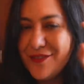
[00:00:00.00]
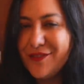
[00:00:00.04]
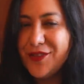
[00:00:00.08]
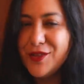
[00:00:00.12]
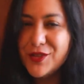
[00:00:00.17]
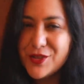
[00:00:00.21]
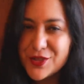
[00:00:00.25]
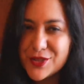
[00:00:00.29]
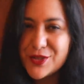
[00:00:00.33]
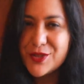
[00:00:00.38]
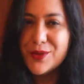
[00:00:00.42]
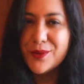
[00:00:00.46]
if
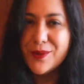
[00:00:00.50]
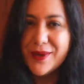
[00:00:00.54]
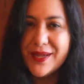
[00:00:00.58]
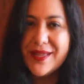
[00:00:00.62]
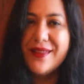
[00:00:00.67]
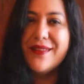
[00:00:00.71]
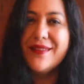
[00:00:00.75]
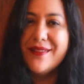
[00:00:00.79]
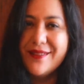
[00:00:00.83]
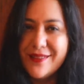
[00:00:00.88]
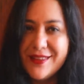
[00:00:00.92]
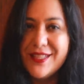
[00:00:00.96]
you just do
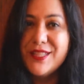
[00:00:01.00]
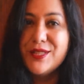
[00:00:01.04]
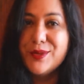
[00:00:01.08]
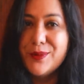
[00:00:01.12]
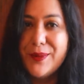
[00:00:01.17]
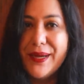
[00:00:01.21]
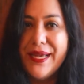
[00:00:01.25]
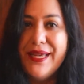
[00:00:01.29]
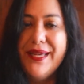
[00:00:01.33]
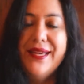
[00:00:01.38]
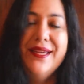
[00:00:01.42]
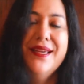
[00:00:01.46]
it this
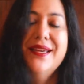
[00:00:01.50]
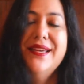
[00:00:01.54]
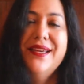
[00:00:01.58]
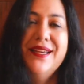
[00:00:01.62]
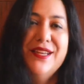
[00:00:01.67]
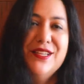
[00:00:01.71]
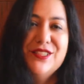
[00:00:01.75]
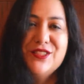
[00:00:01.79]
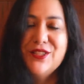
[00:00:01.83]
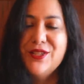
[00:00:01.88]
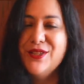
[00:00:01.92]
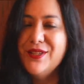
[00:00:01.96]
way.
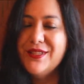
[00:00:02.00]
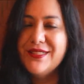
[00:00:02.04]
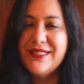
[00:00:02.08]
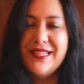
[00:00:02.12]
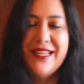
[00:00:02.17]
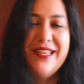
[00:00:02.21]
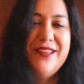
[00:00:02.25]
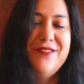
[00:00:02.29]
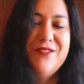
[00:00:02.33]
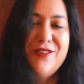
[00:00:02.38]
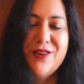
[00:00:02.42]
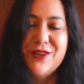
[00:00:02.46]
Turn the
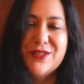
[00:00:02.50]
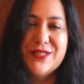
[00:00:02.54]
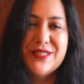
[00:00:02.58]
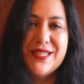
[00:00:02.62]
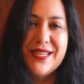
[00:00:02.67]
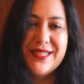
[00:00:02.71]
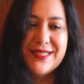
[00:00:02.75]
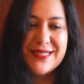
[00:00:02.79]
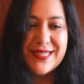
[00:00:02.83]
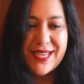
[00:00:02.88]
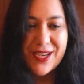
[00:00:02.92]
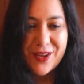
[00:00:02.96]
sleeve wrong
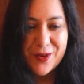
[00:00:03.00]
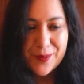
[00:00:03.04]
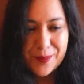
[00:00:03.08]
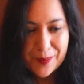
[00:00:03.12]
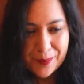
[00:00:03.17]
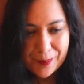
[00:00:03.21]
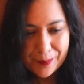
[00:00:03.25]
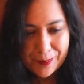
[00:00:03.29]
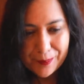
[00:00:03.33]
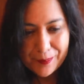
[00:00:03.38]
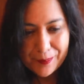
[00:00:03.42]
sides out,